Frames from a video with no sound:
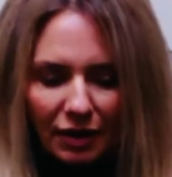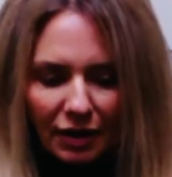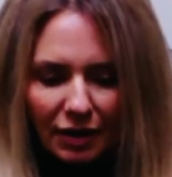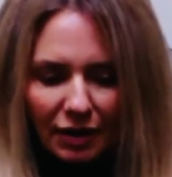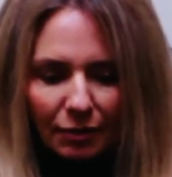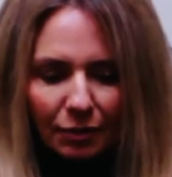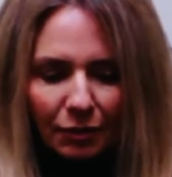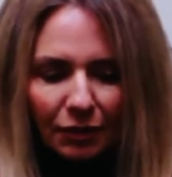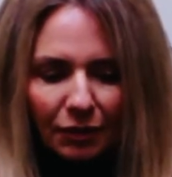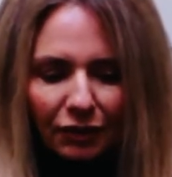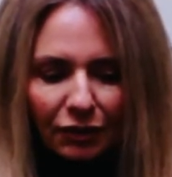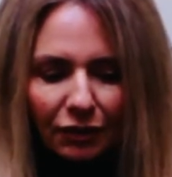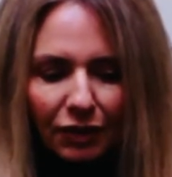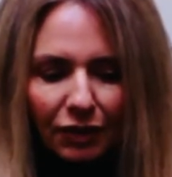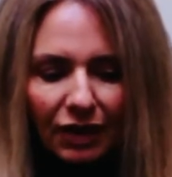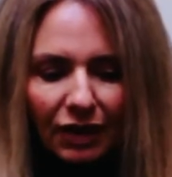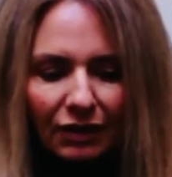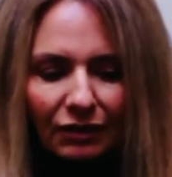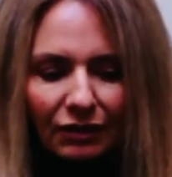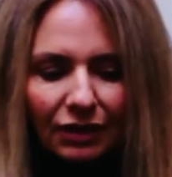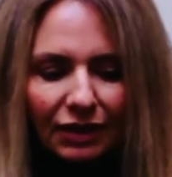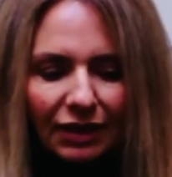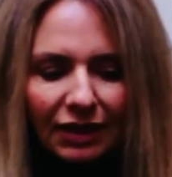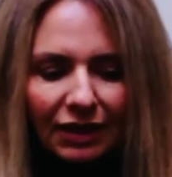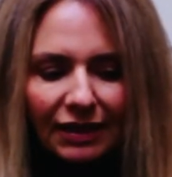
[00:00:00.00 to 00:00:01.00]
and we've really
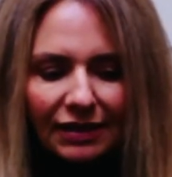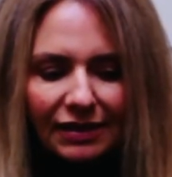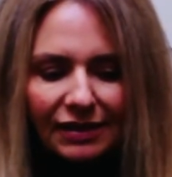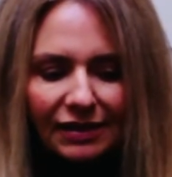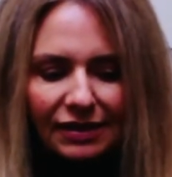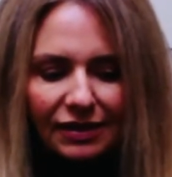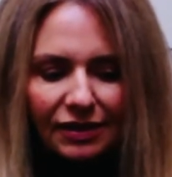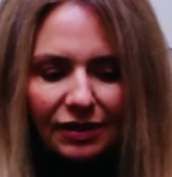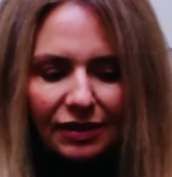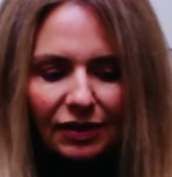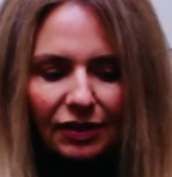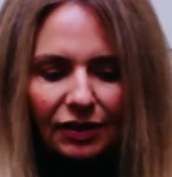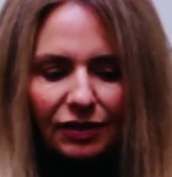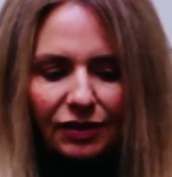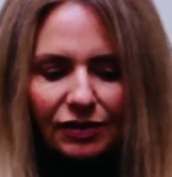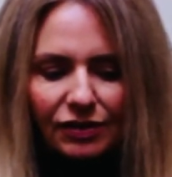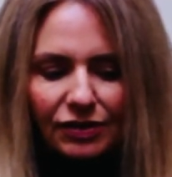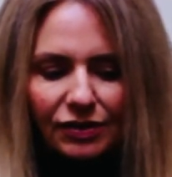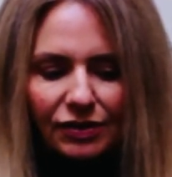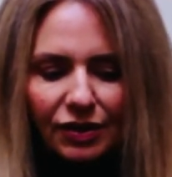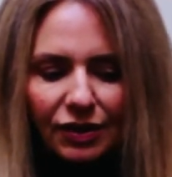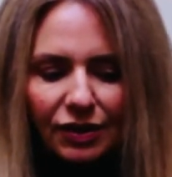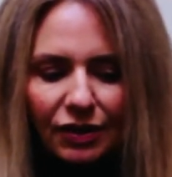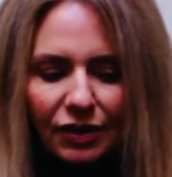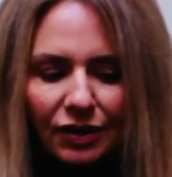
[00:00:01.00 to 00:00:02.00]
released
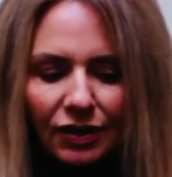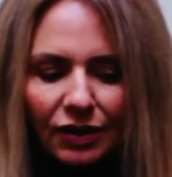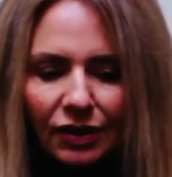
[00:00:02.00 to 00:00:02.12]
those